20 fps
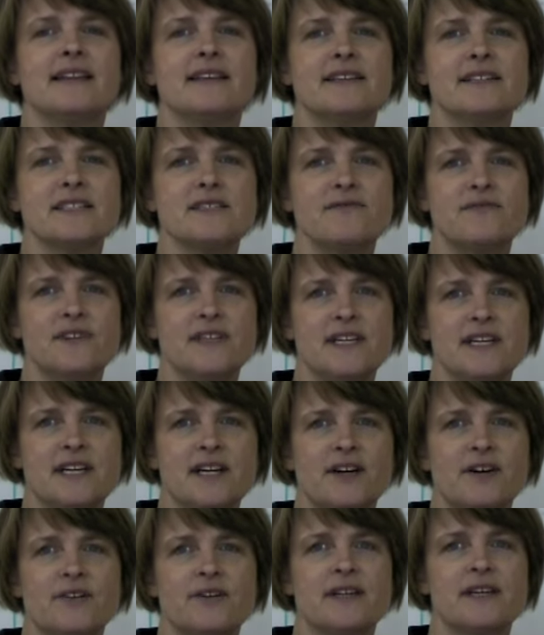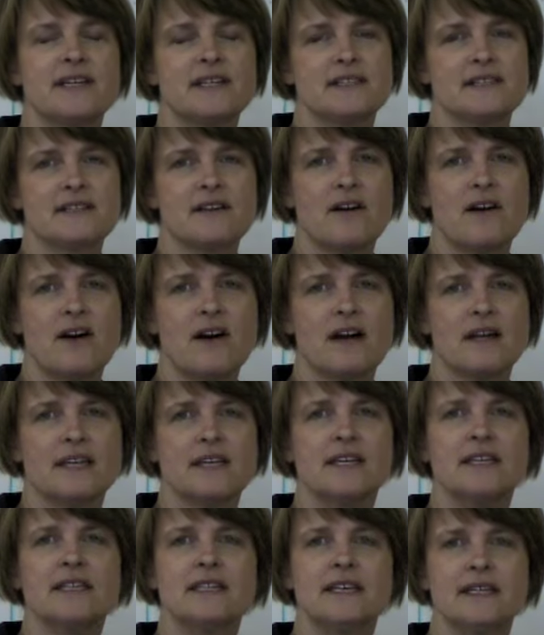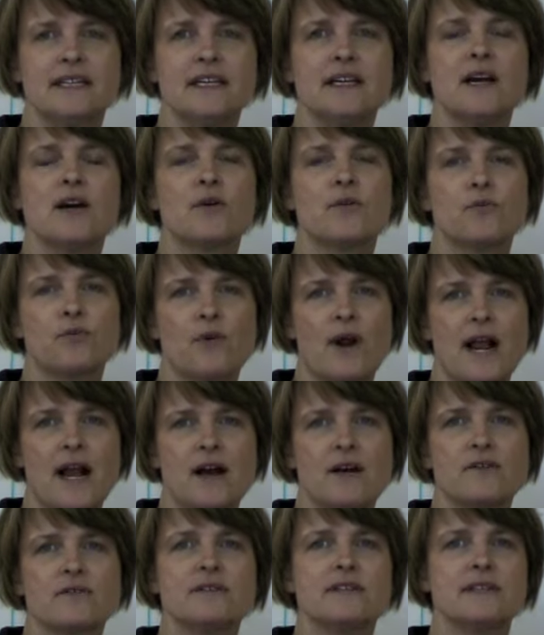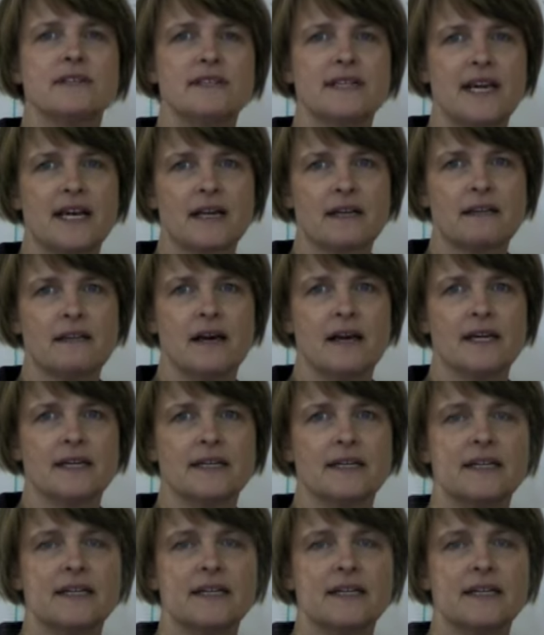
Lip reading: This video is on knitting a round neckline.